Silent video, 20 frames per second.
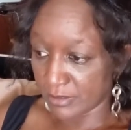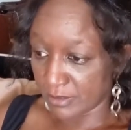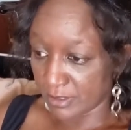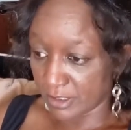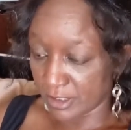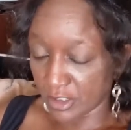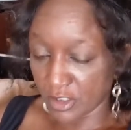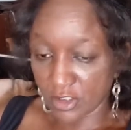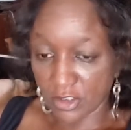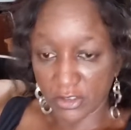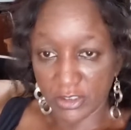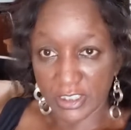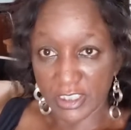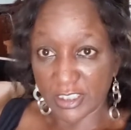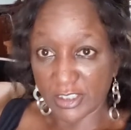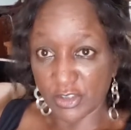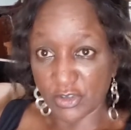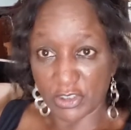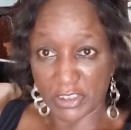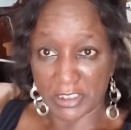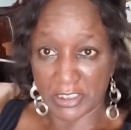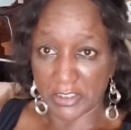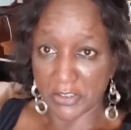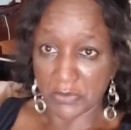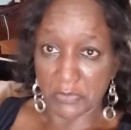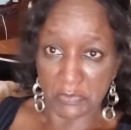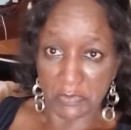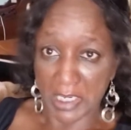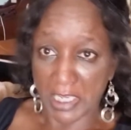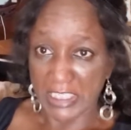and the girls are dressed
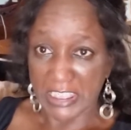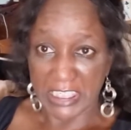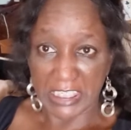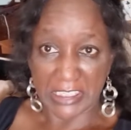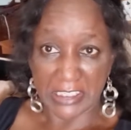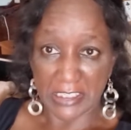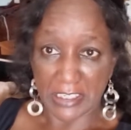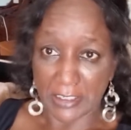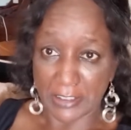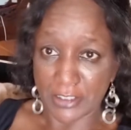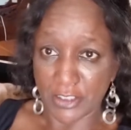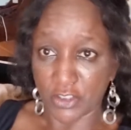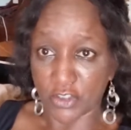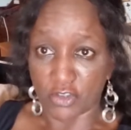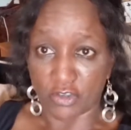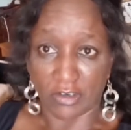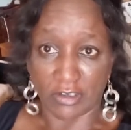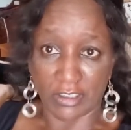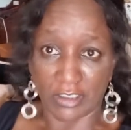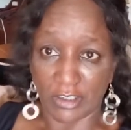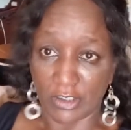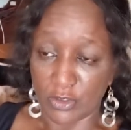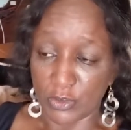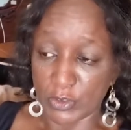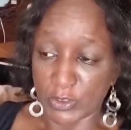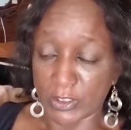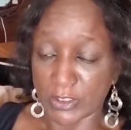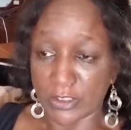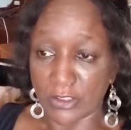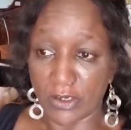nice and sexy, short
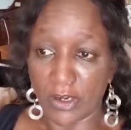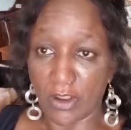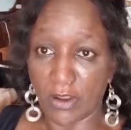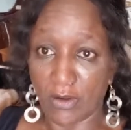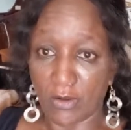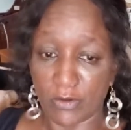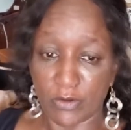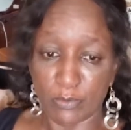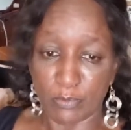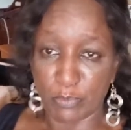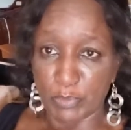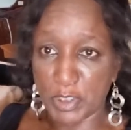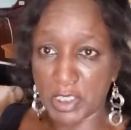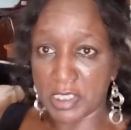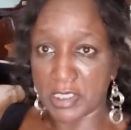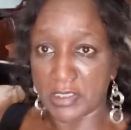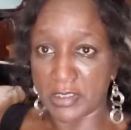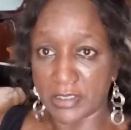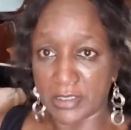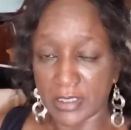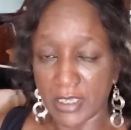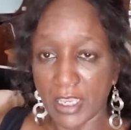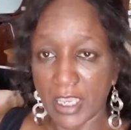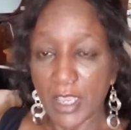clothes, you know, beads.